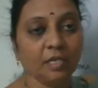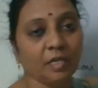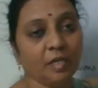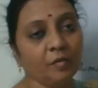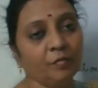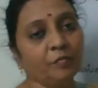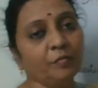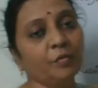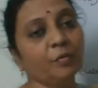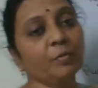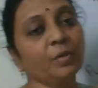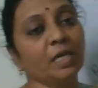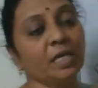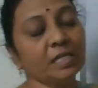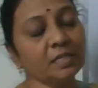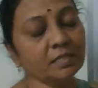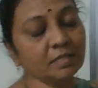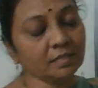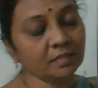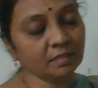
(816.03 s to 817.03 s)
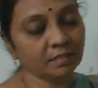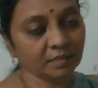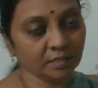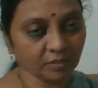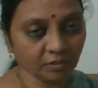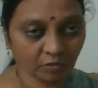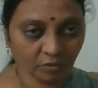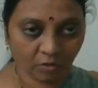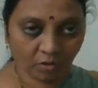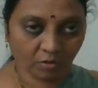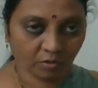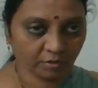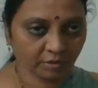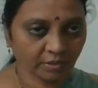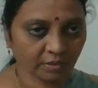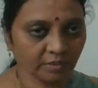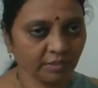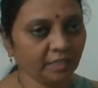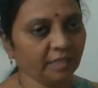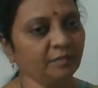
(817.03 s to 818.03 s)
if you insert not,
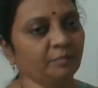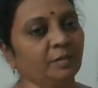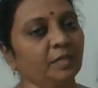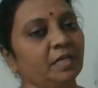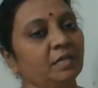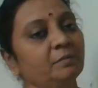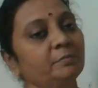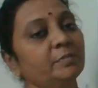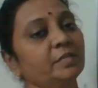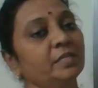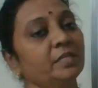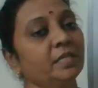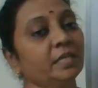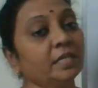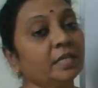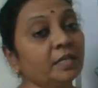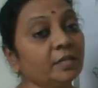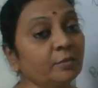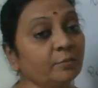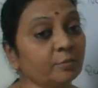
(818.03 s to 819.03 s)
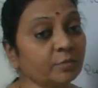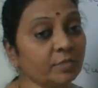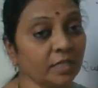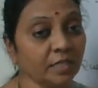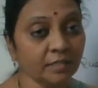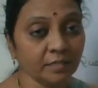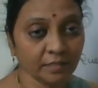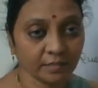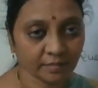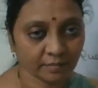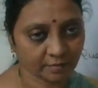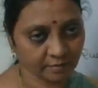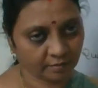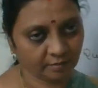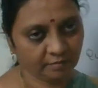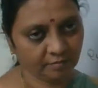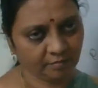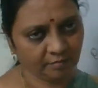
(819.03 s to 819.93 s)
it becomes a negative sentence.